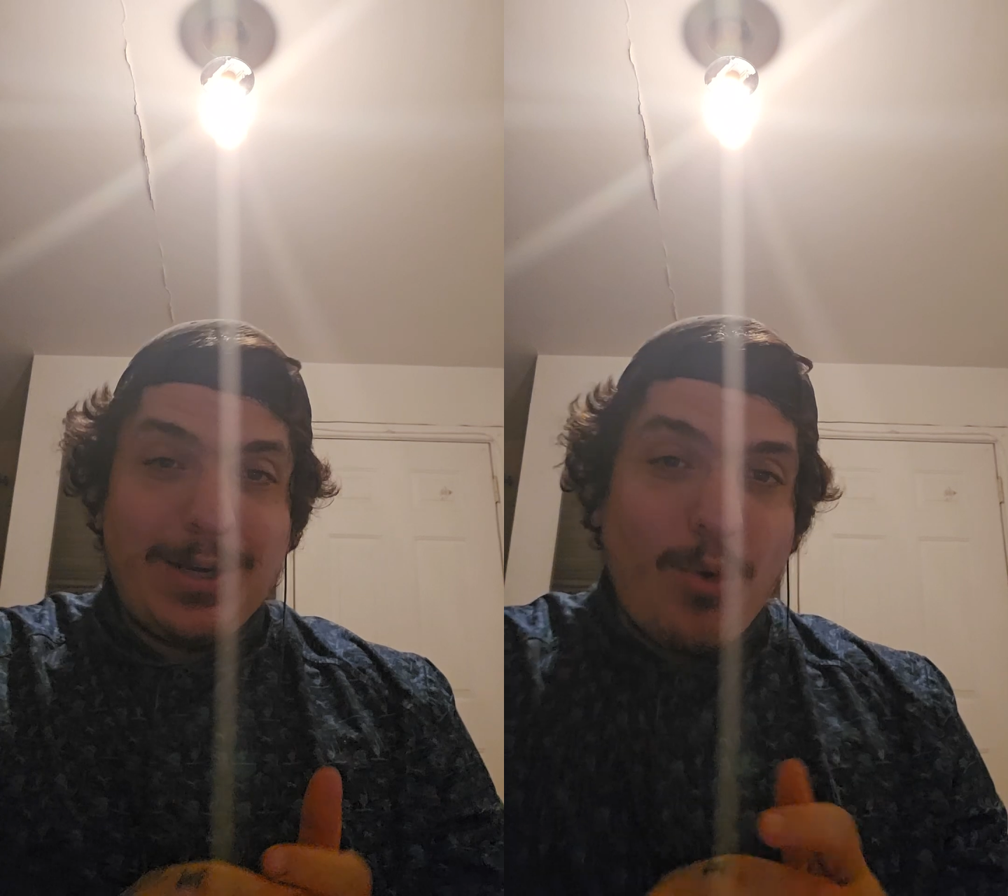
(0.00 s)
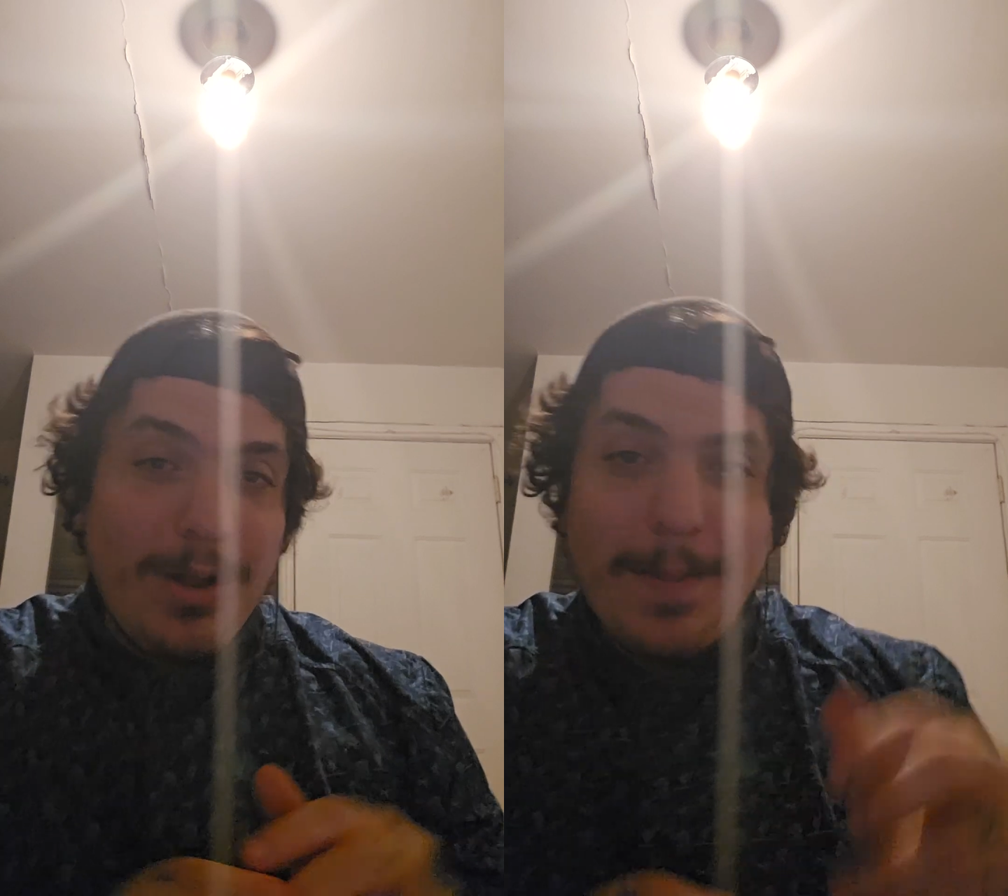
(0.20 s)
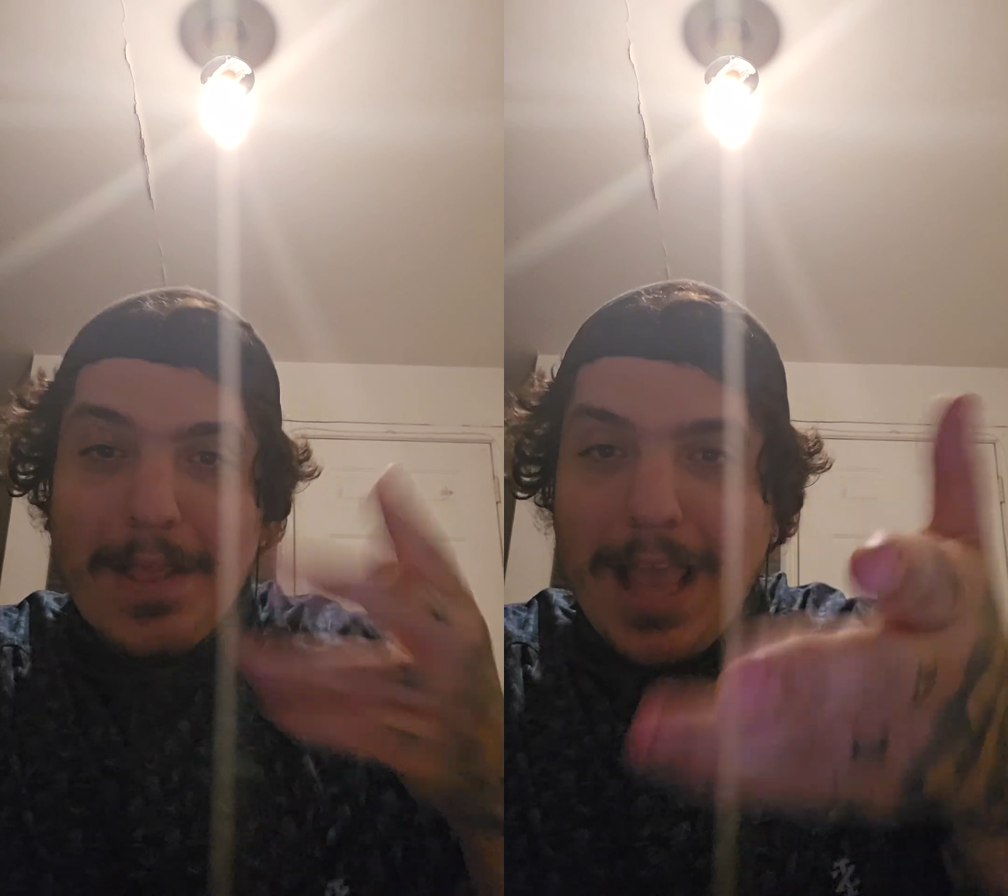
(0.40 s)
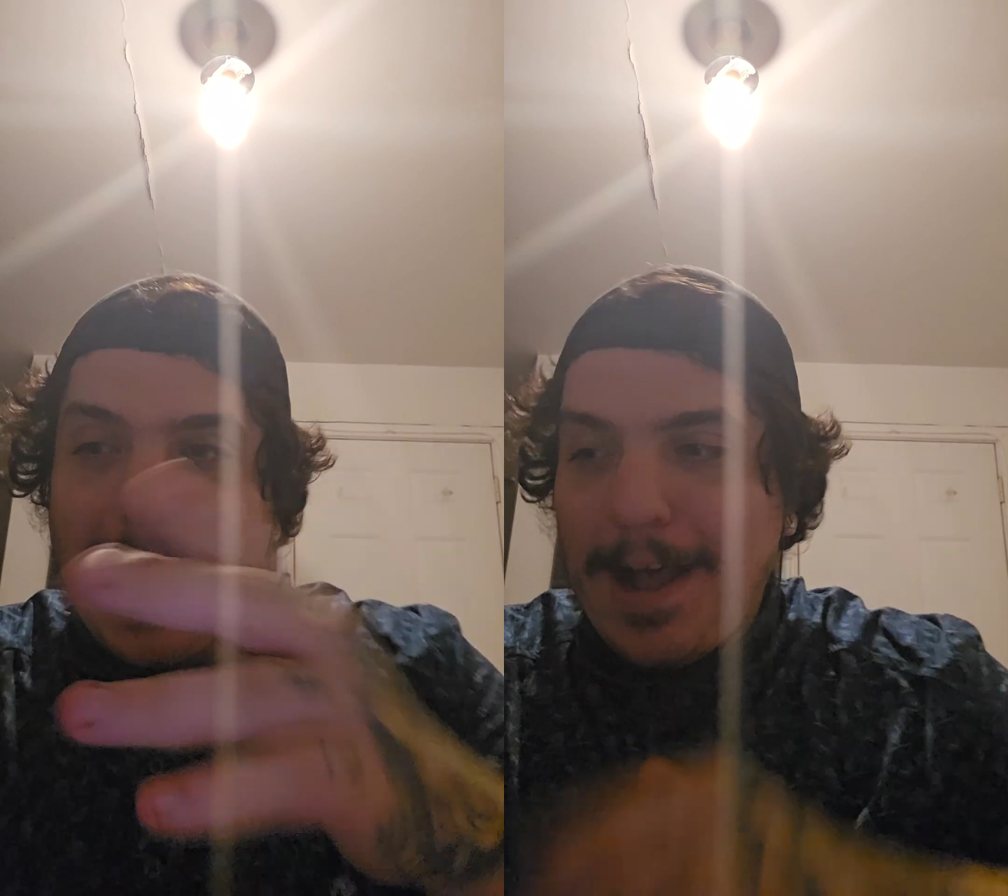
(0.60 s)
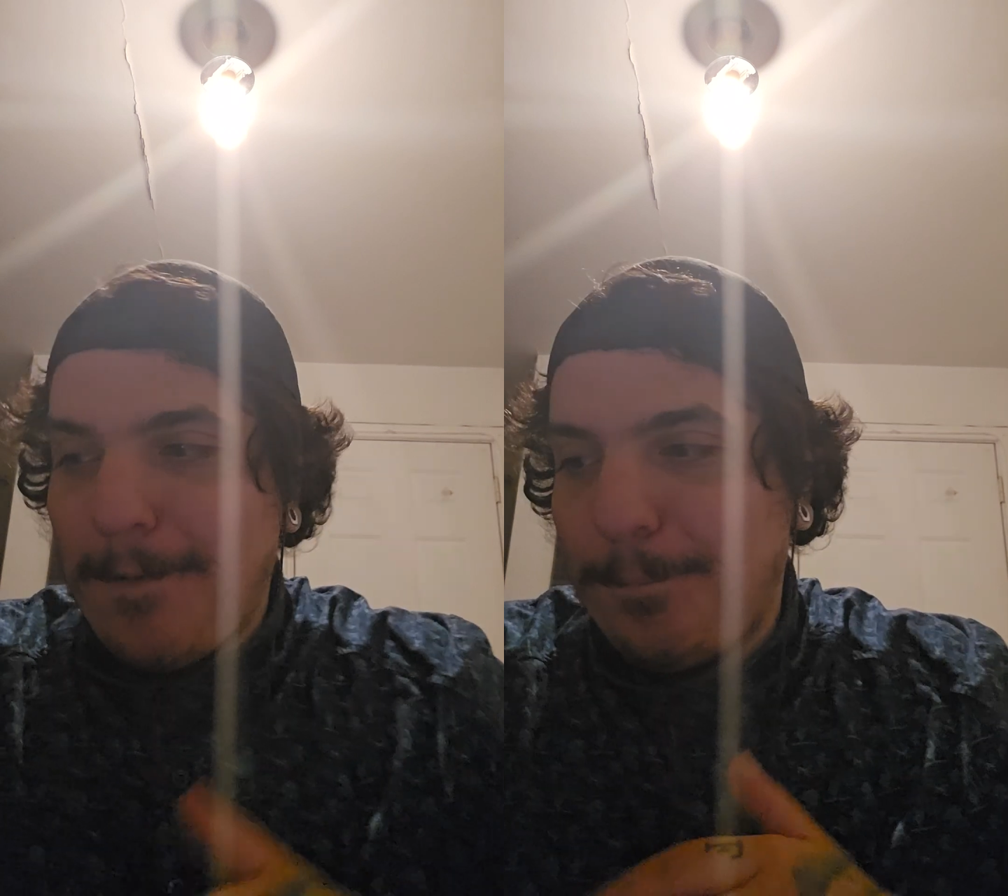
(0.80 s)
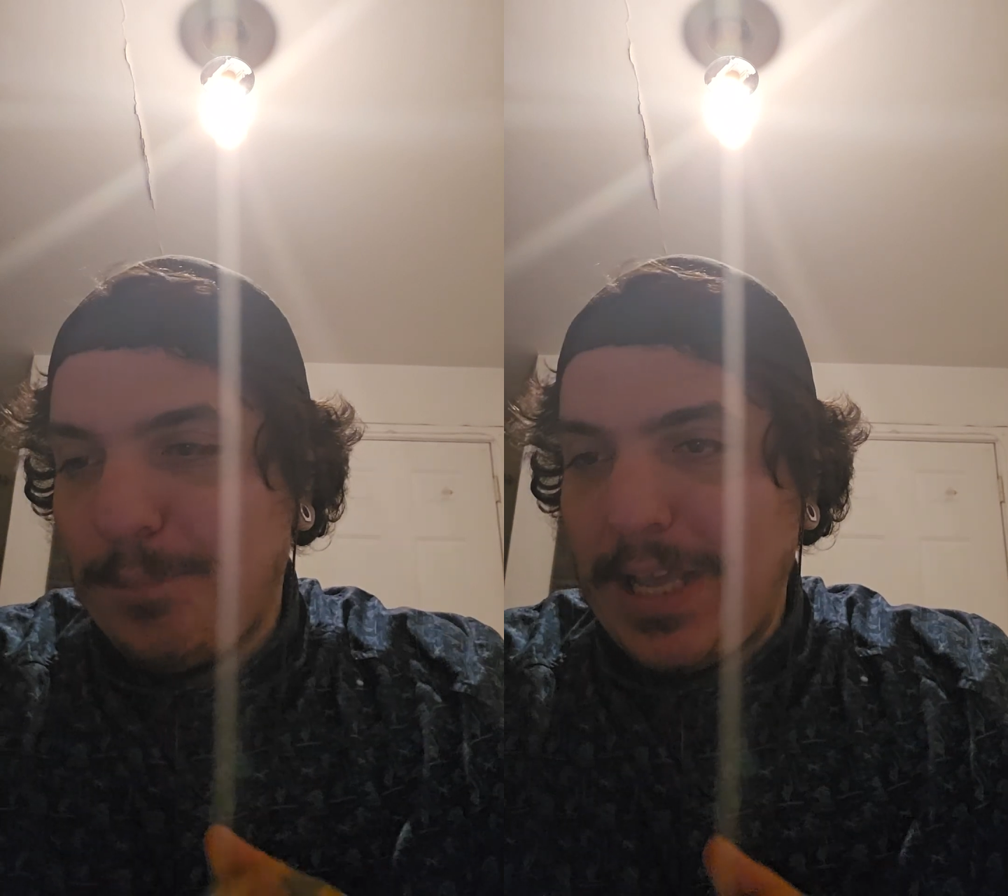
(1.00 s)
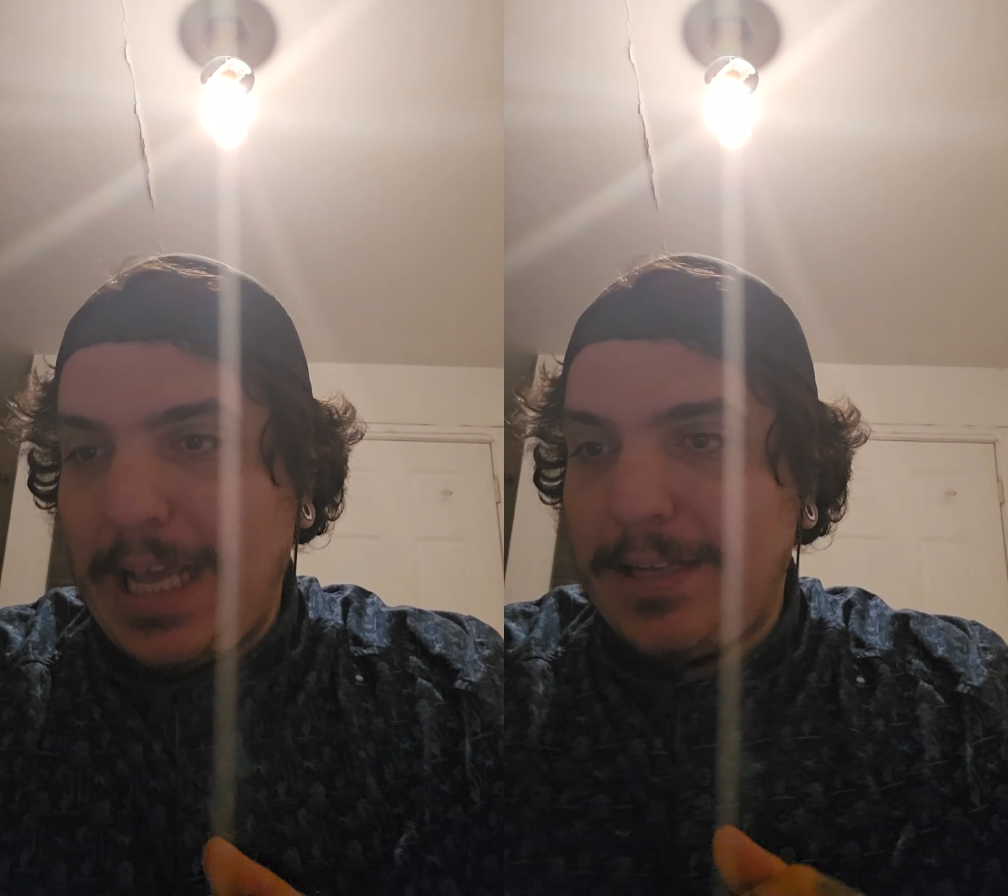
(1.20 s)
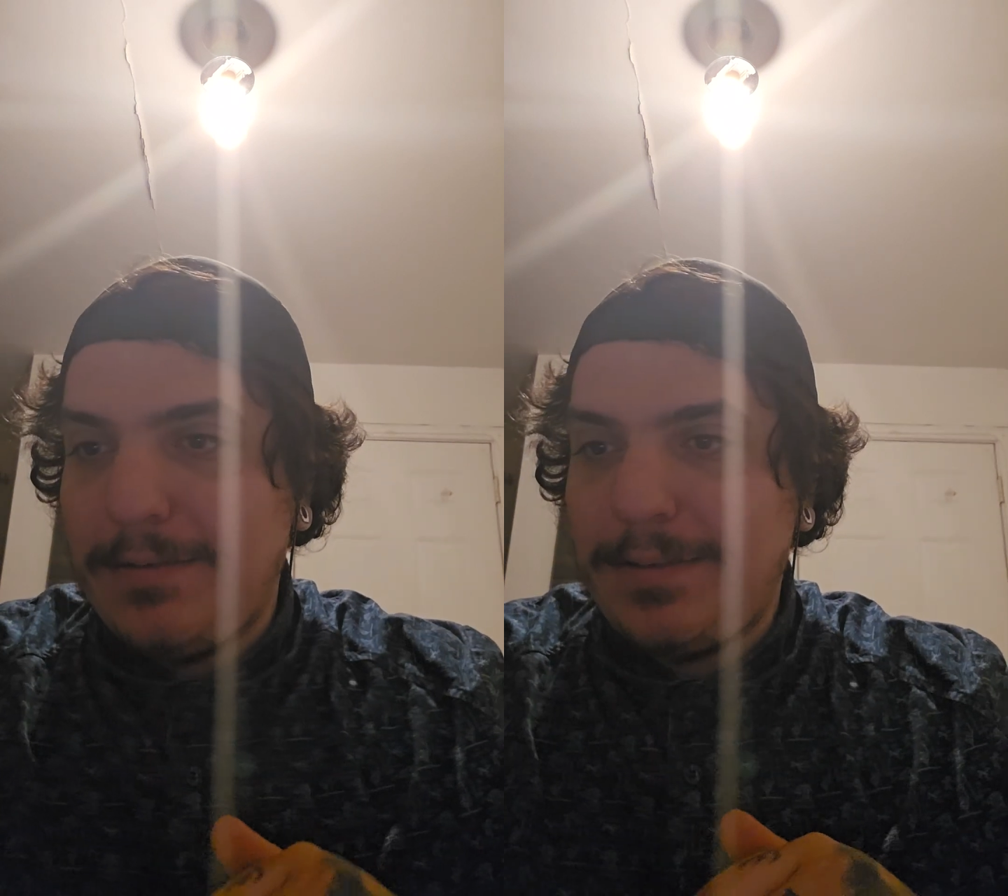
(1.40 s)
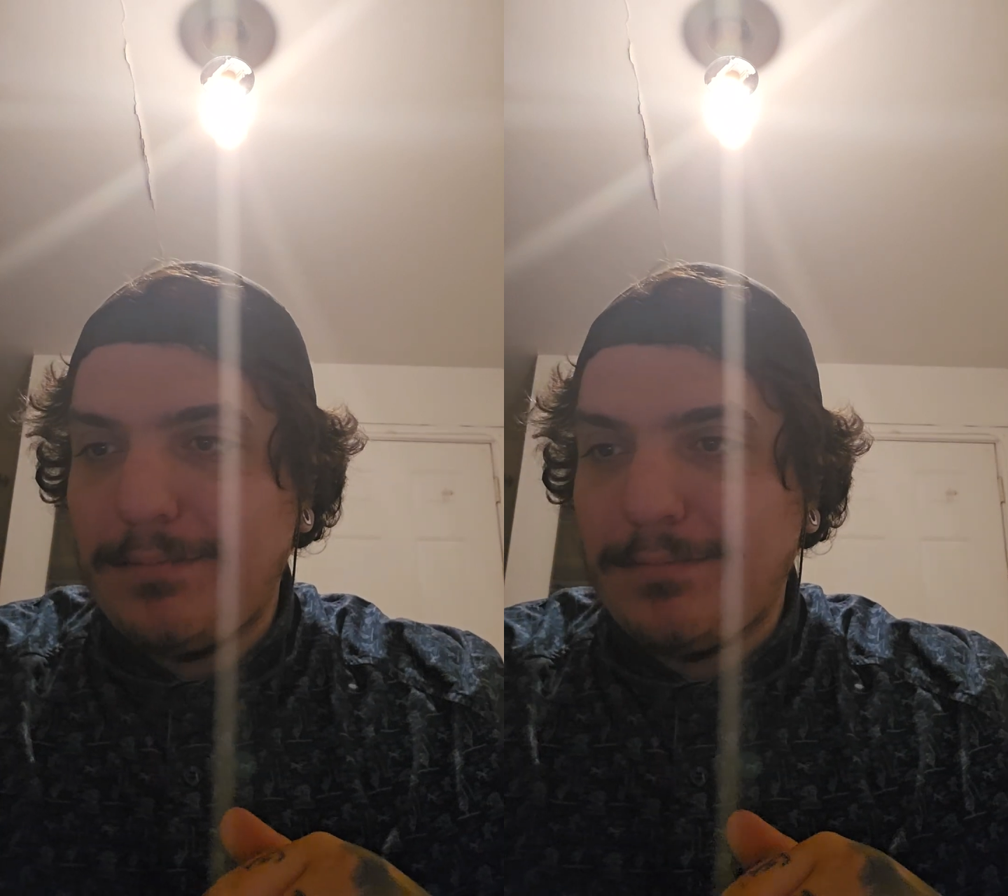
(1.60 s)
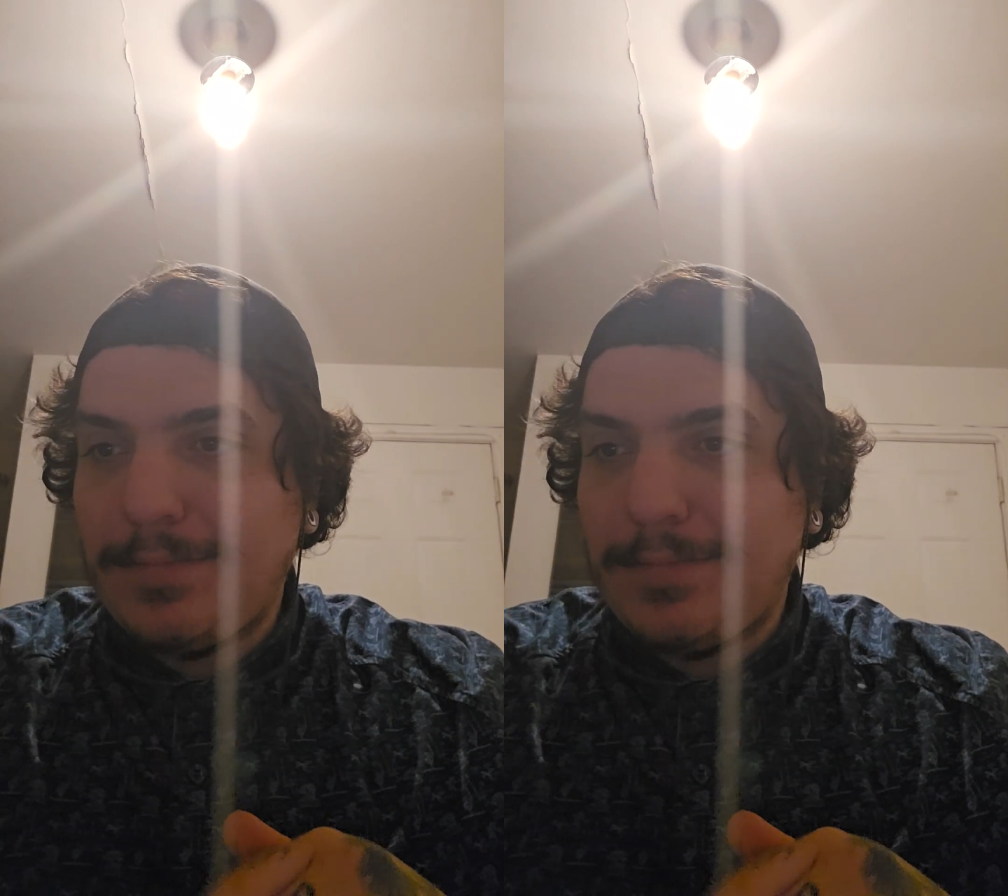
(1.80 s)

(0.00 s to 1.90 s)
Cool. And